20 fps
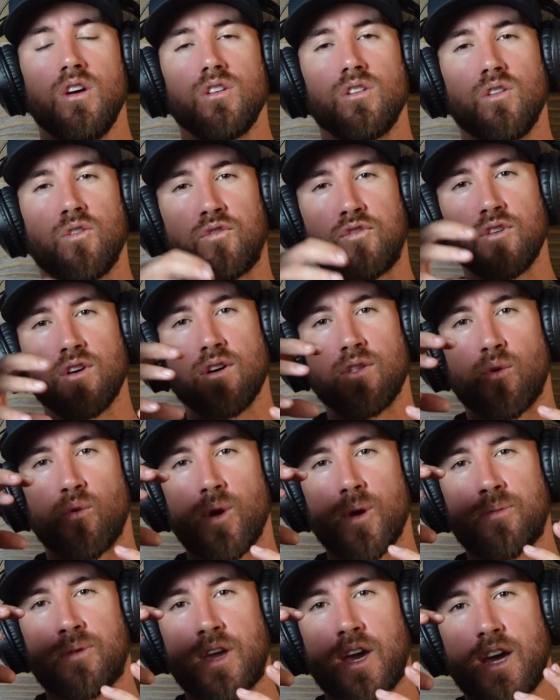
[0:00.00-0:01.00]
you feel how the
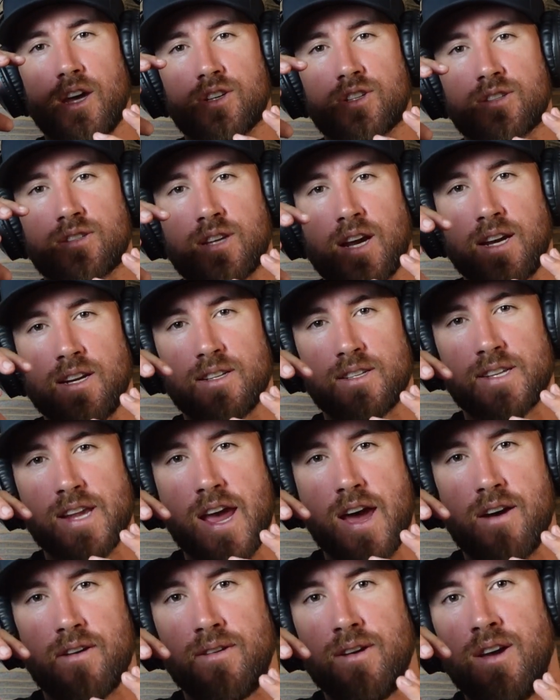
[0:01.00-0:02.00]
rib cage tightens
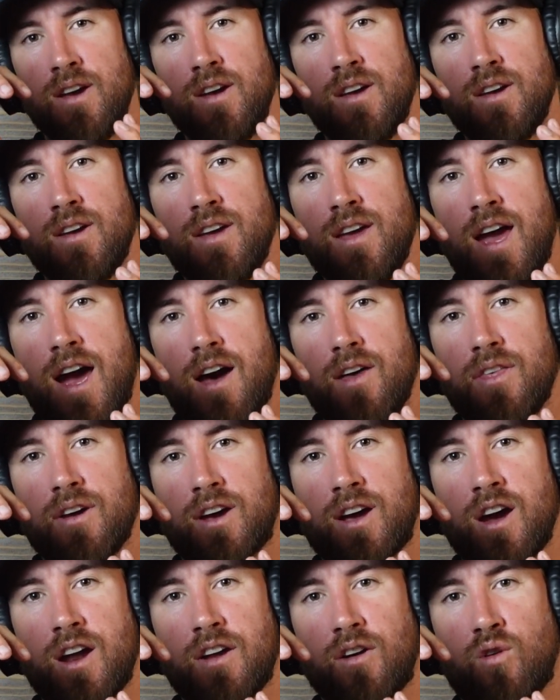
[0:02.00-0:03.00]
down, how the
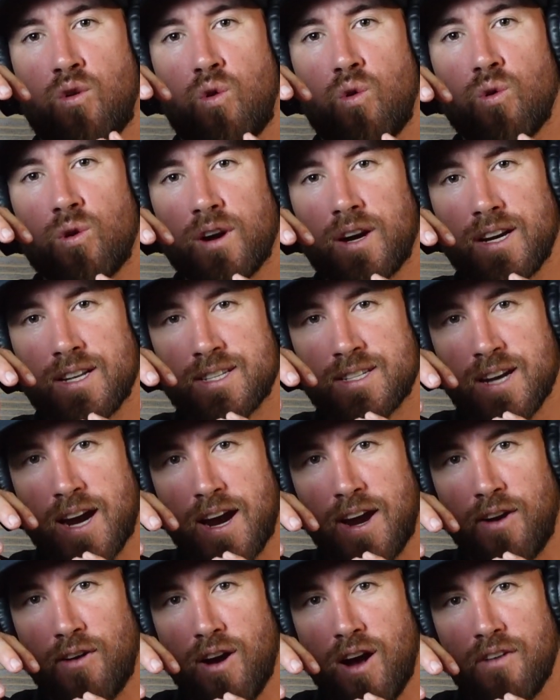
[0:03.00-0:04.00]
kind of core gets
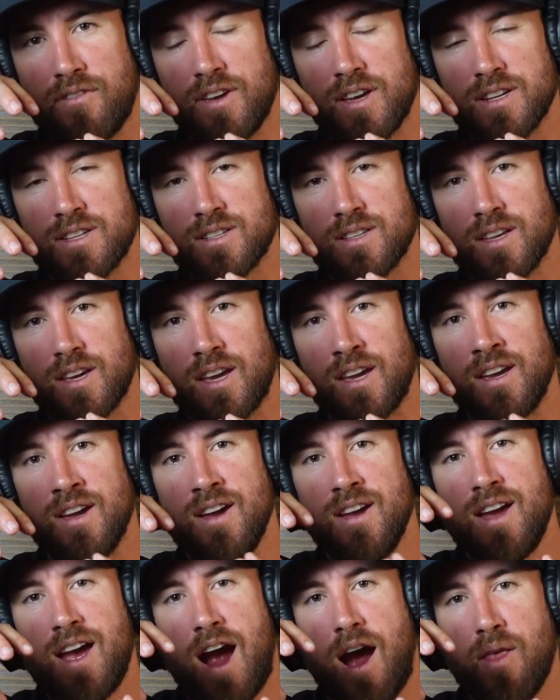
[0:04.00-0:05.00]
tighter, obviously,
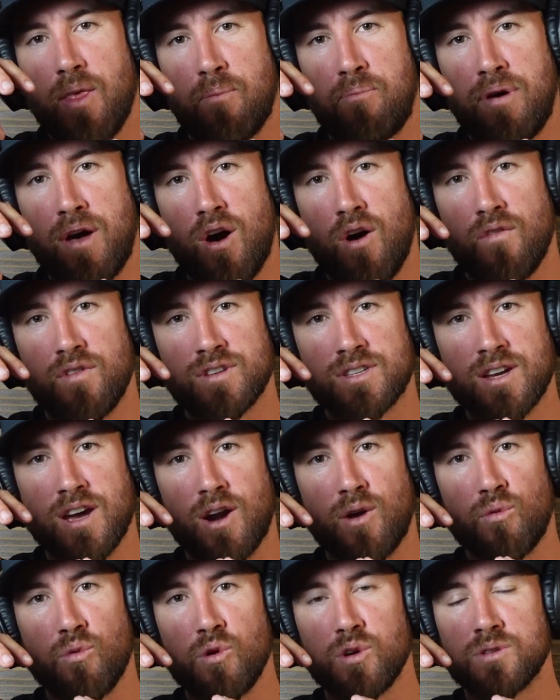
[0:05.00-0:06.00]
how the pelvis
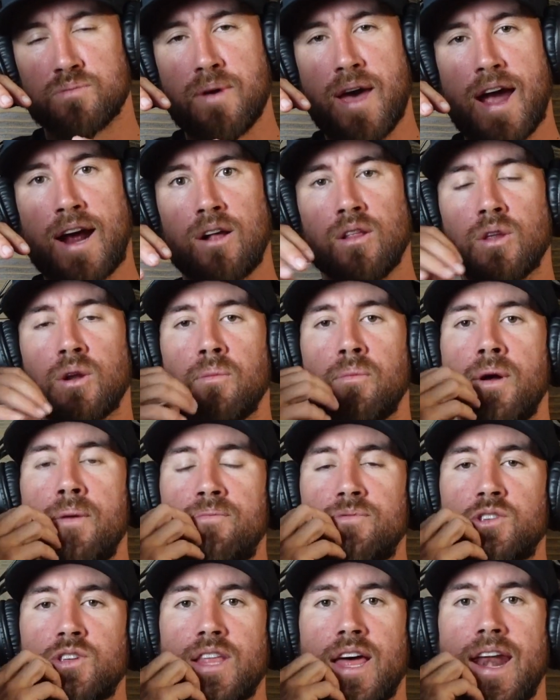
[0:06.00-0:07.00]
kind of rolls back a little
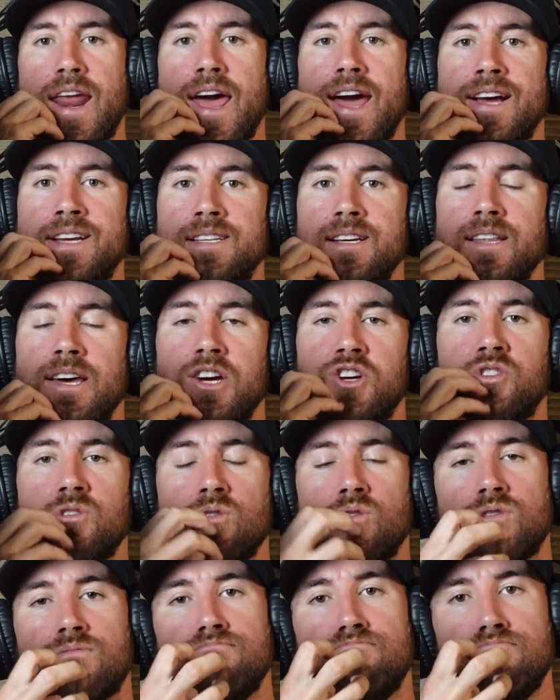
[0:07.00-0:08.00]
bit. So that exhalation,
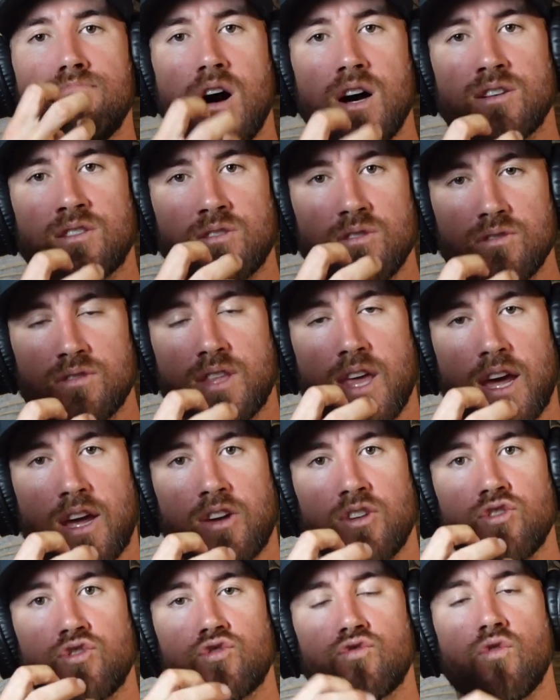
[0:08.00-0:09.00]
those muscles that
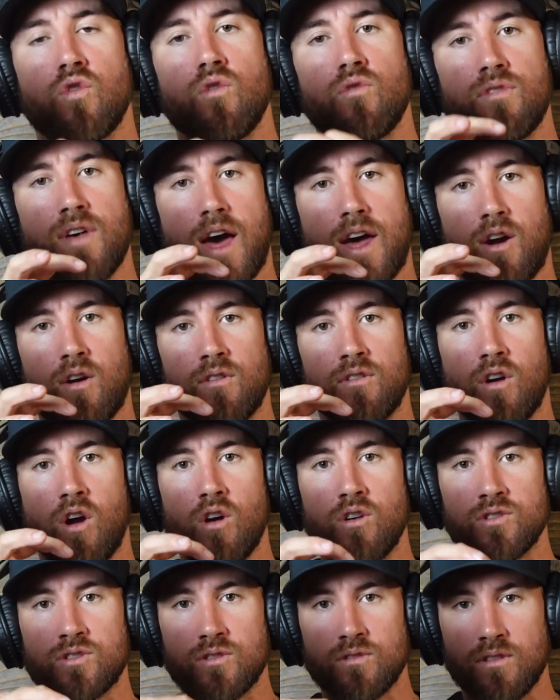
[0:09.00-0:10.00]
control that are
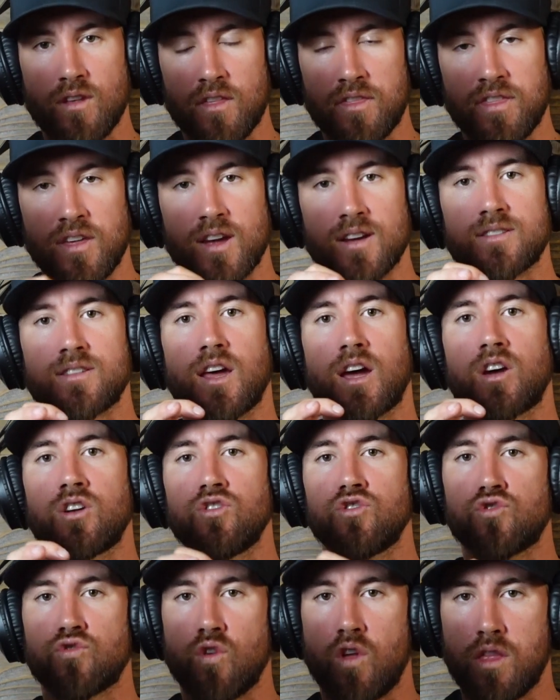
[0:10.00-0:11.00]
also the things that
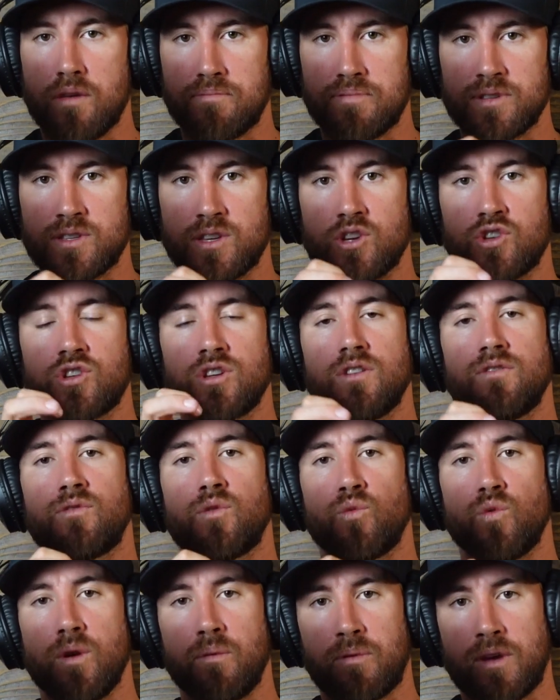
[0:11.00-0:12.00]
control the position of
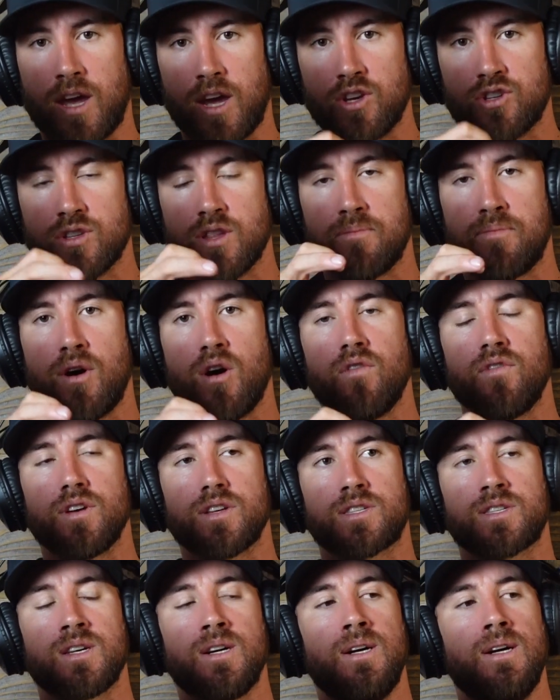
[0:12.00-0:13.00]
the rib cage and the
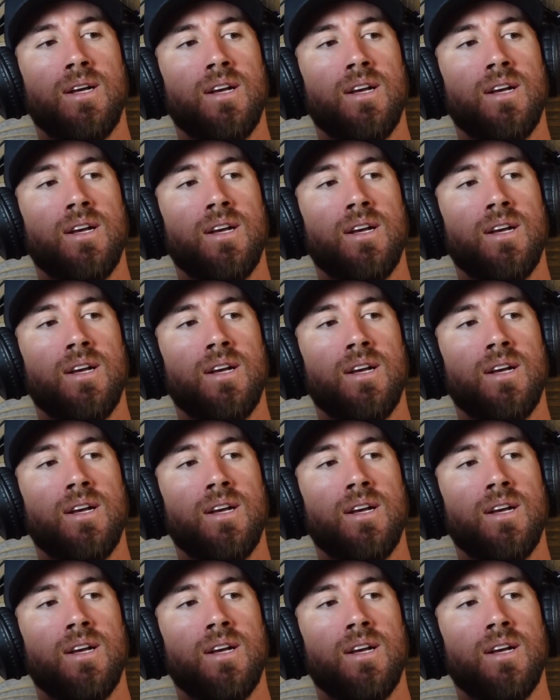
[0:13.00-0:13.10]
pelvis.